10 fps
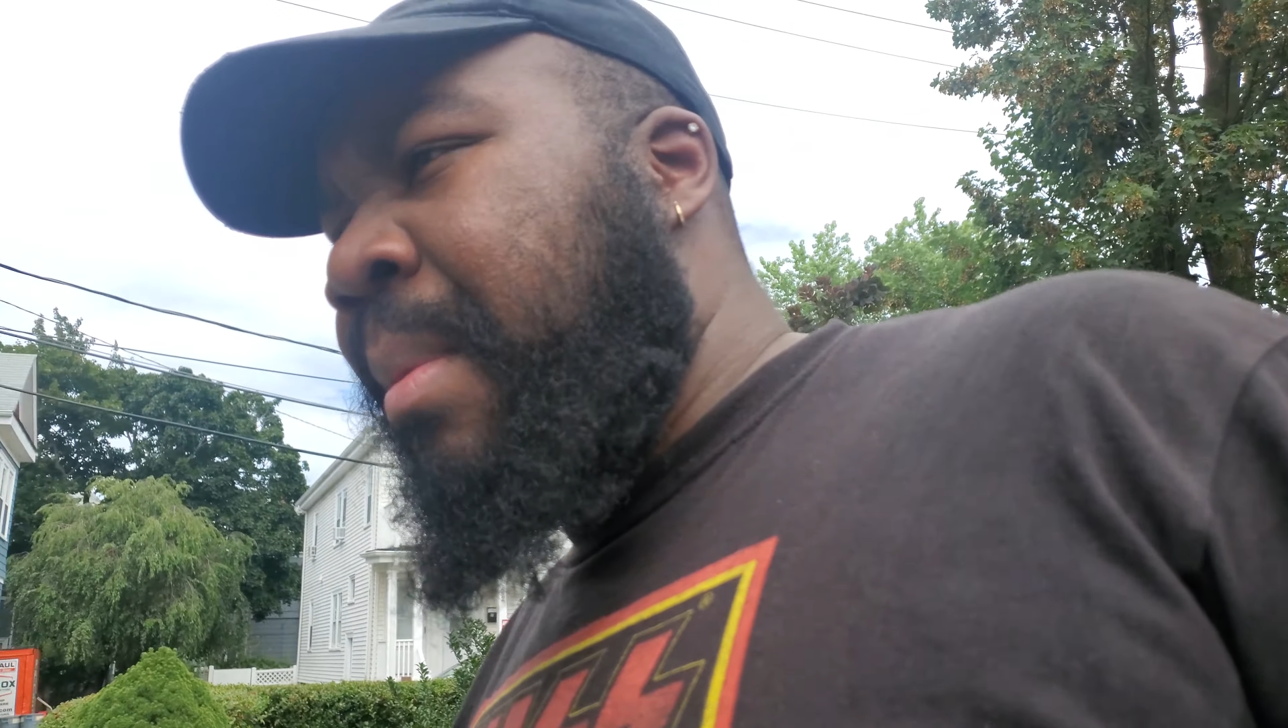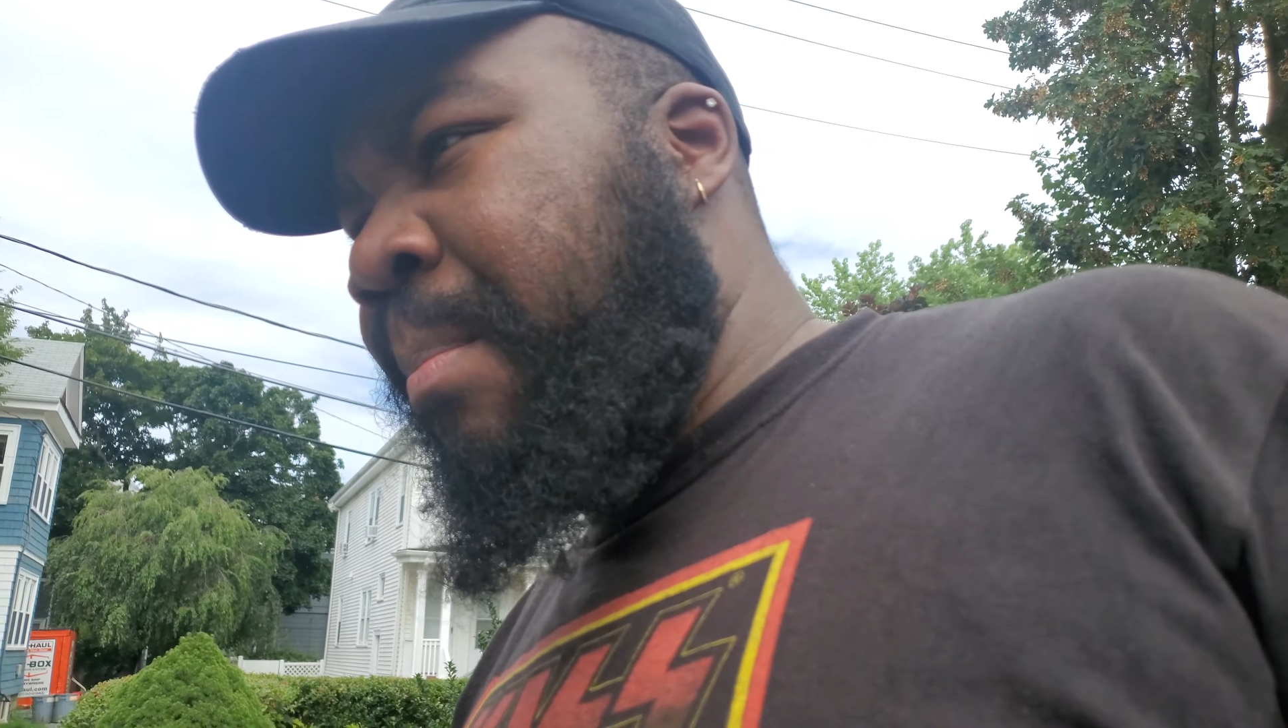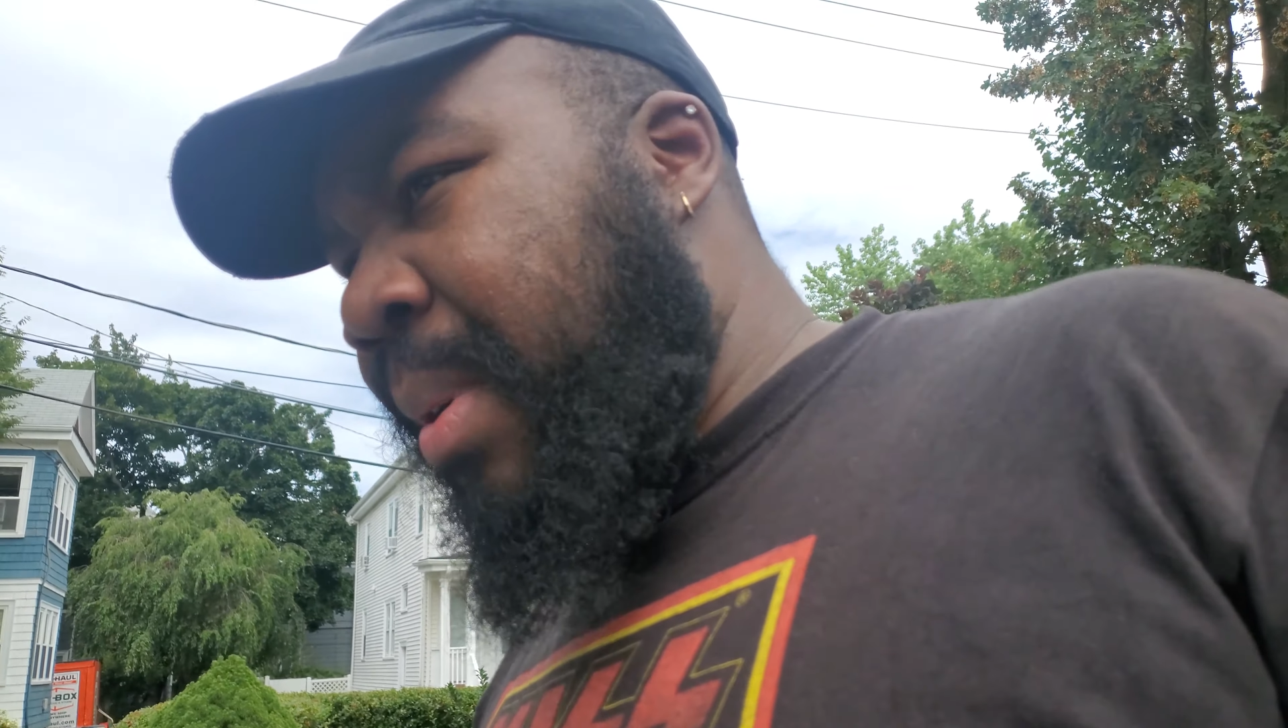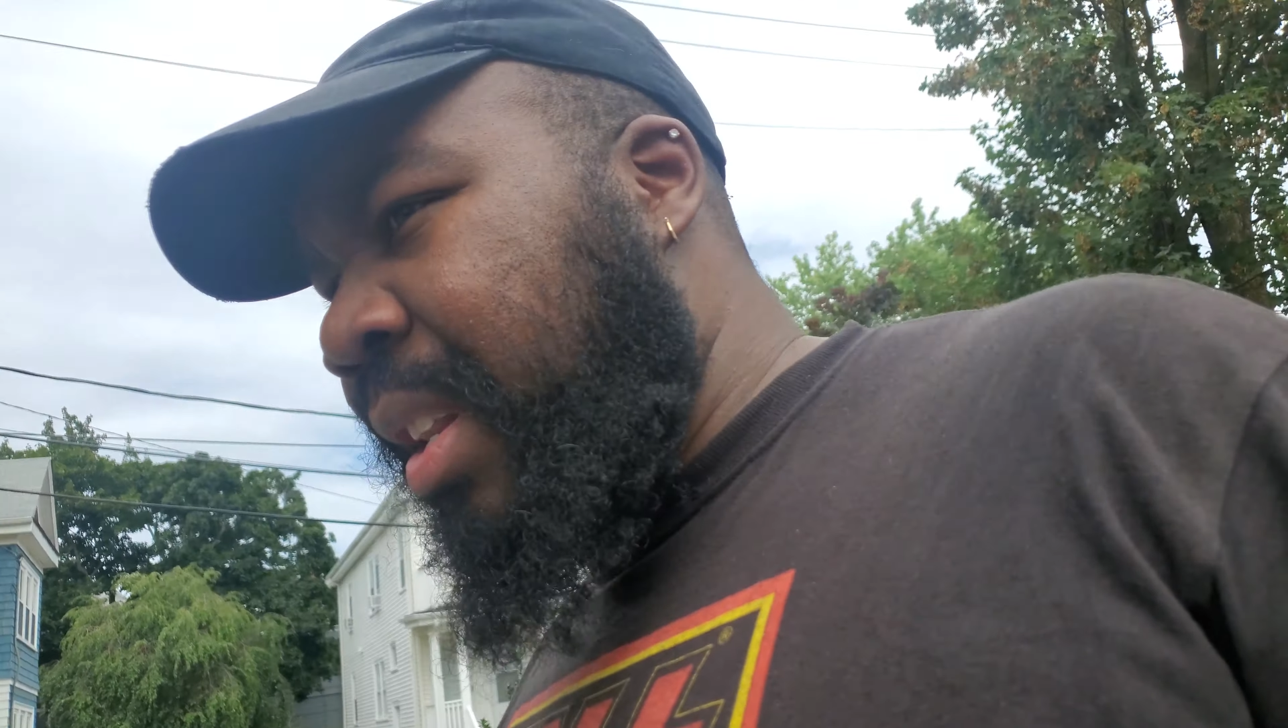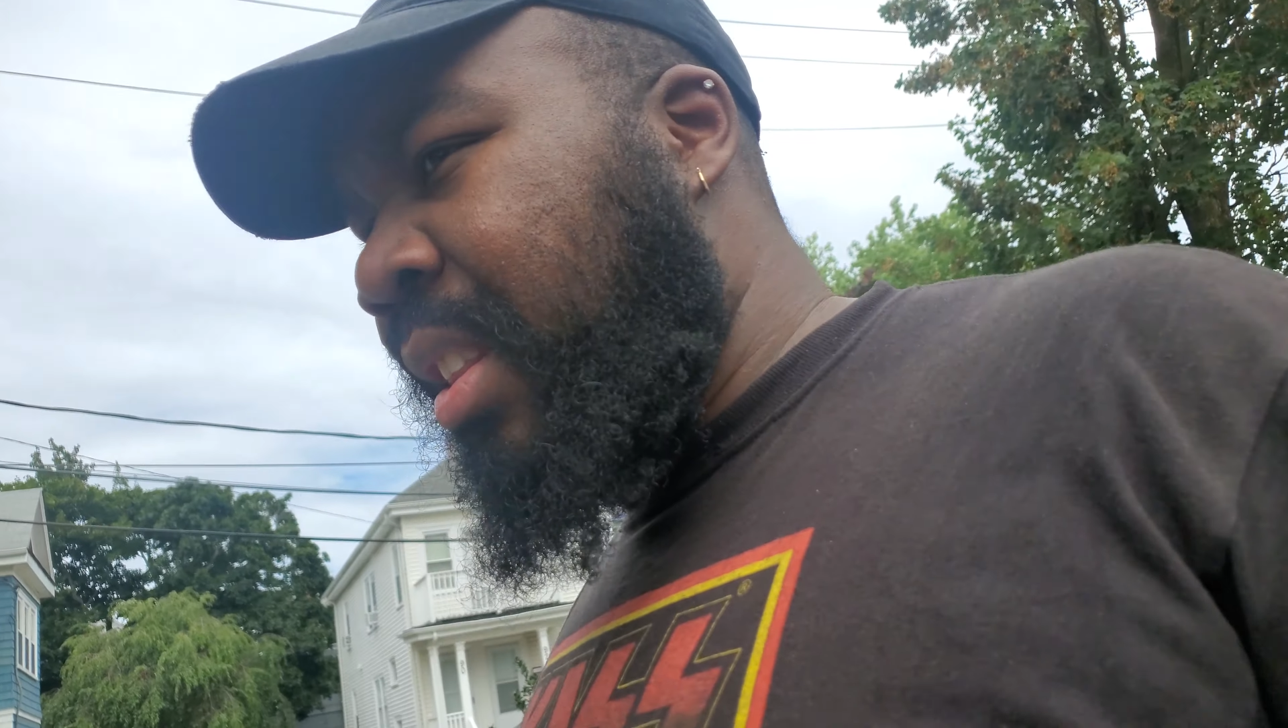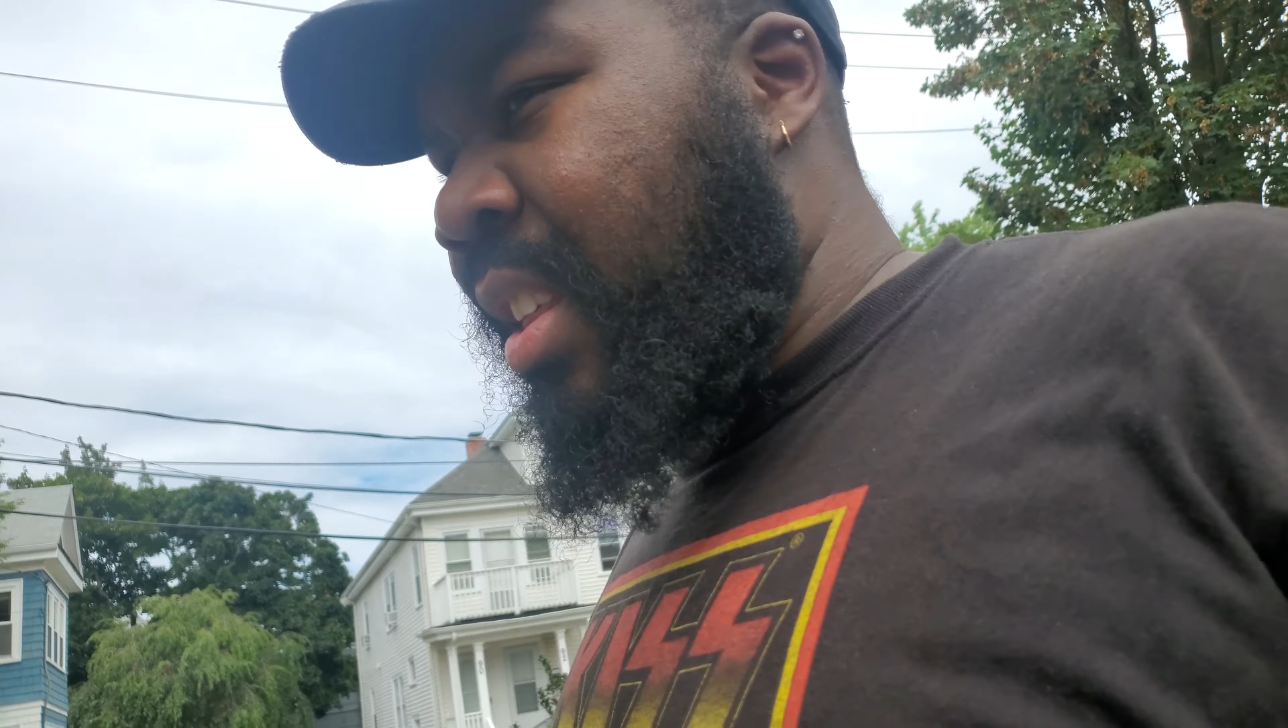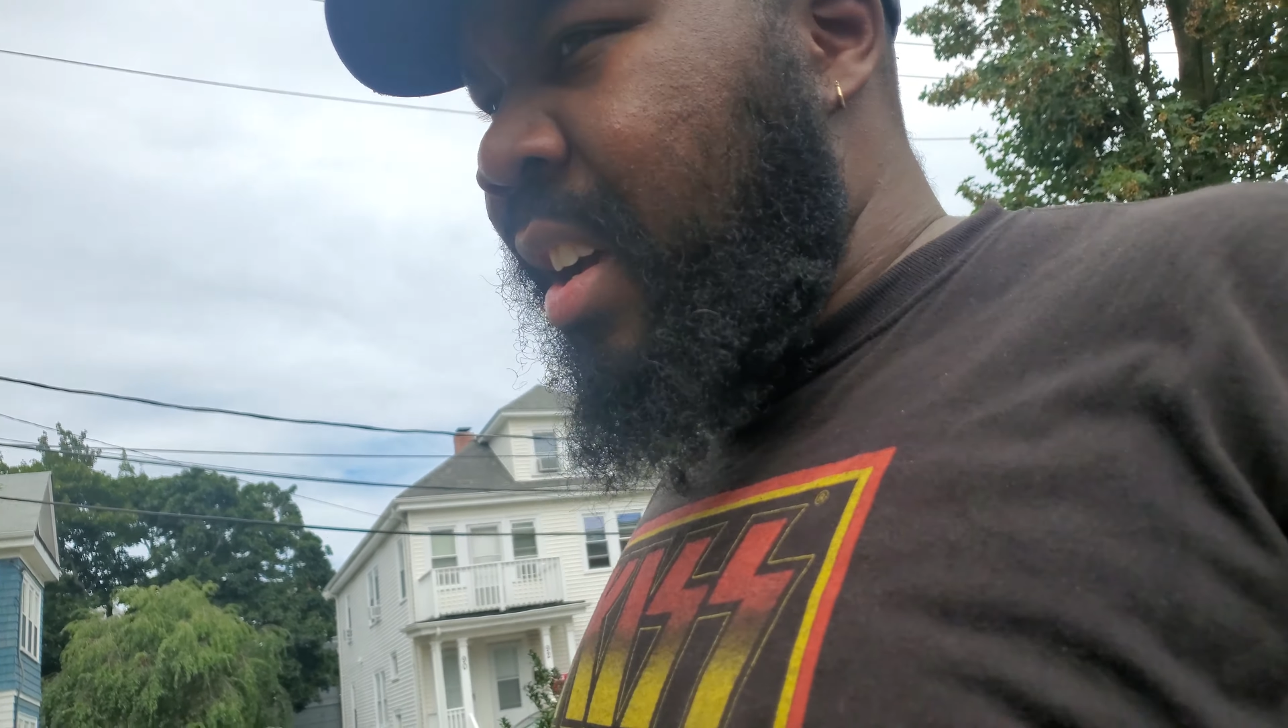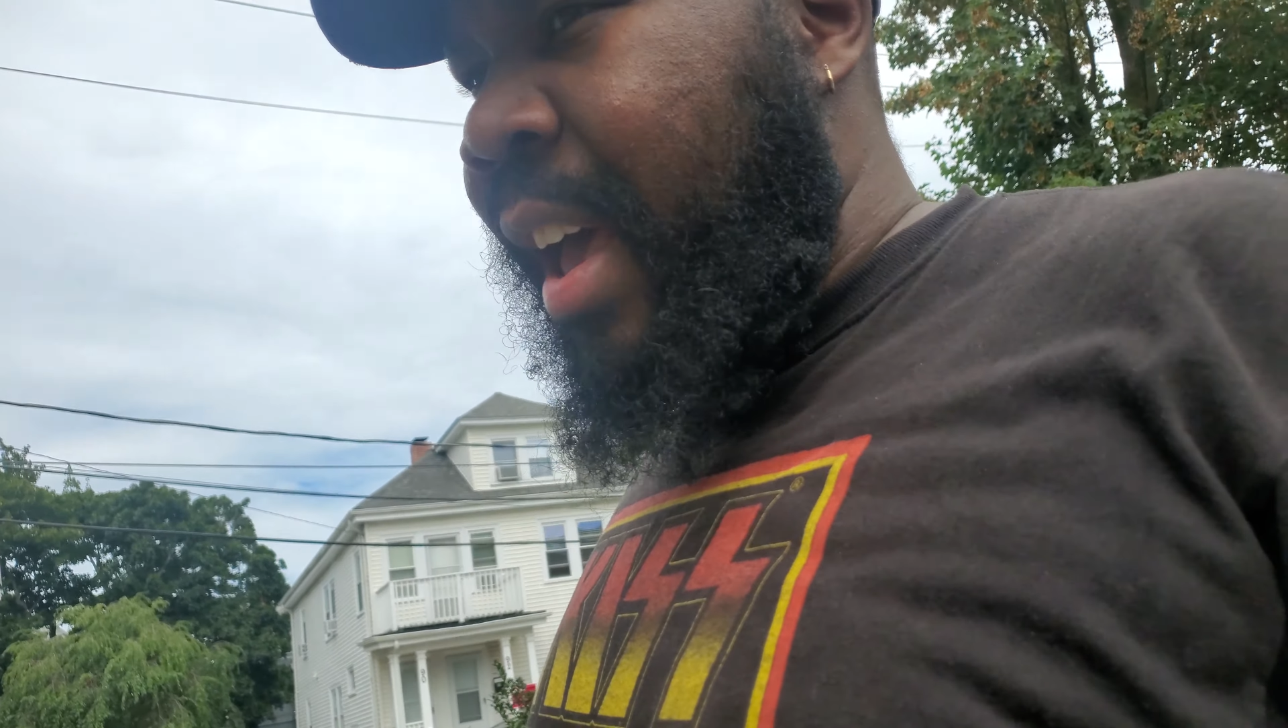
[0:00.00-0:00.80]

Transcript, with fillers: But the